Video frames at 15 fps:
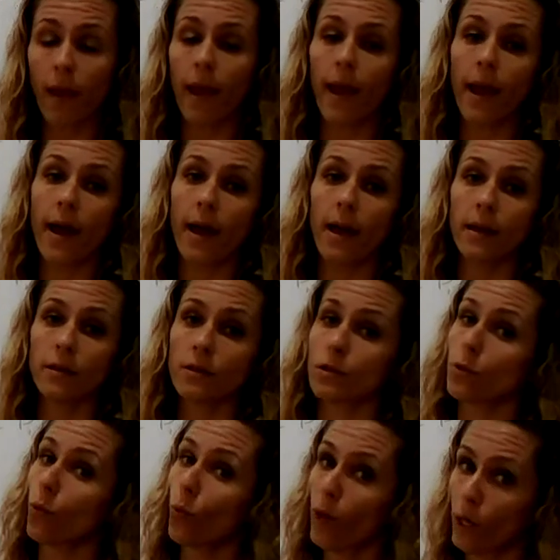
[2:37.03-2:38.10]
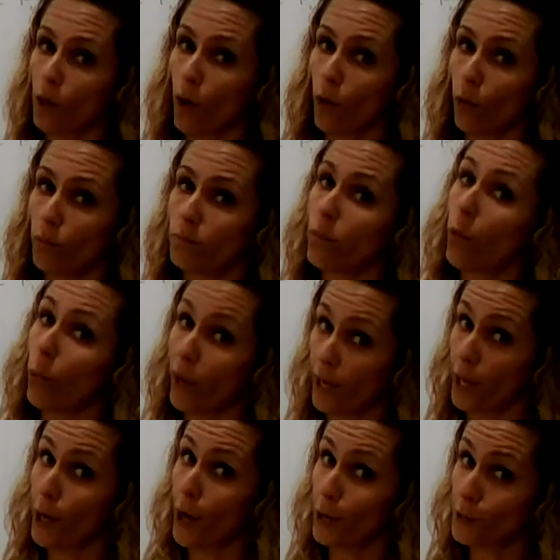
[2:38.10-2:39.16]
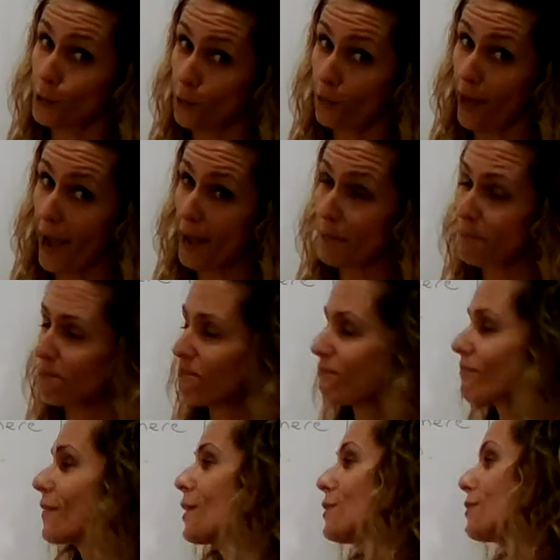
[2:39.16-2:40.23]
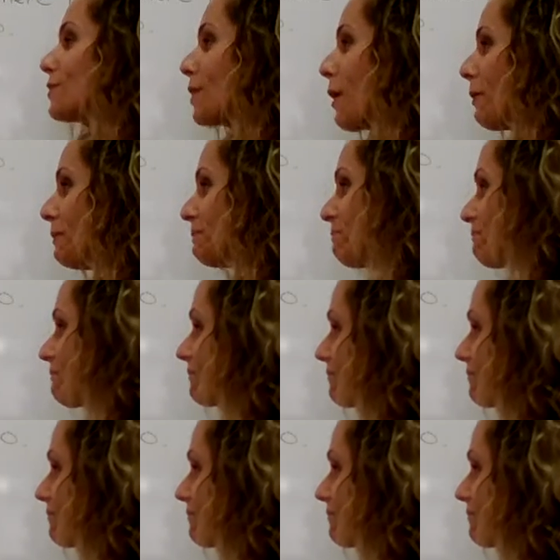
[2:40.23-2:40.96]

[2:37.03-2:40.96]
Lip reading: and we know we cannot do that. So